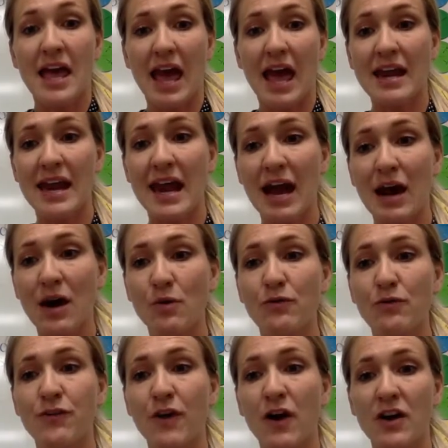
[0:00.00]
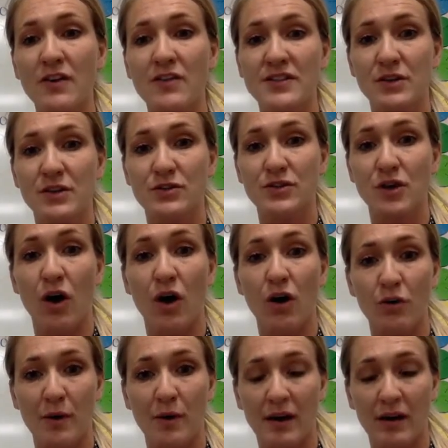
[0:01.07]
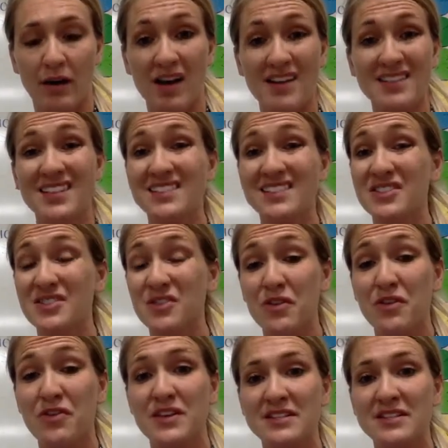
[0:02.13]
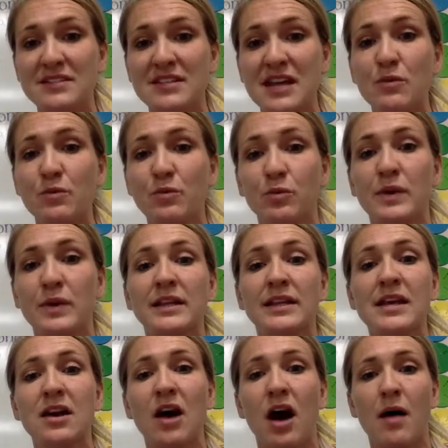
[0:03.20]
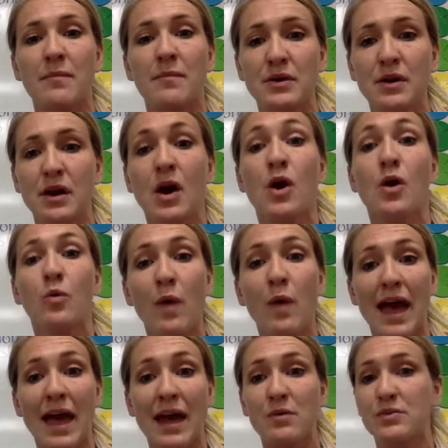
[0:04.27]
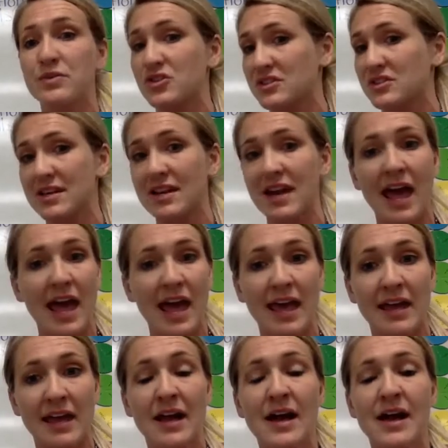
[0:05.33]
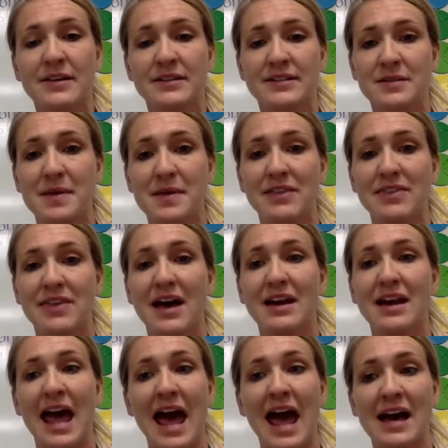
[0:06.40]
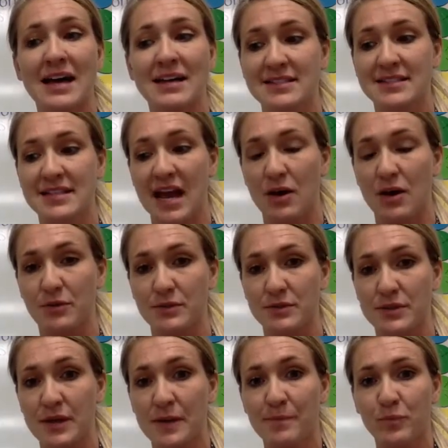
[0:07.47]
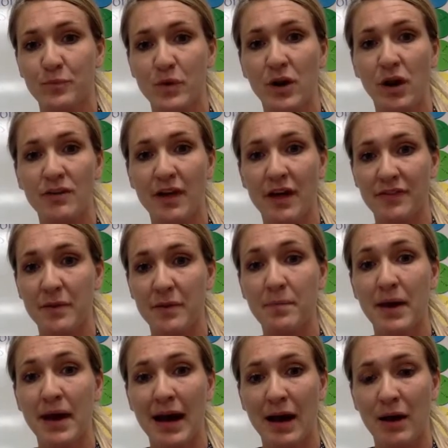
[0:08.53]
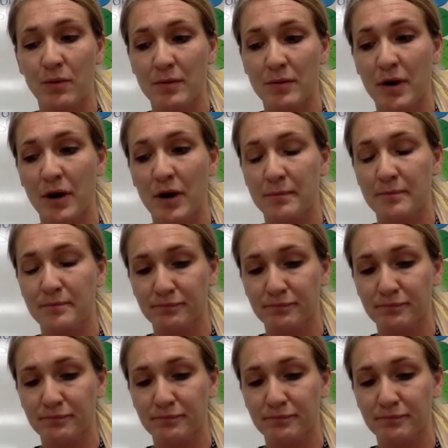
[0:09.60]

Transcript: And how far this goes all the way across lets us know that this is a really common way with just an A to make that ah sound. We call that the power bar.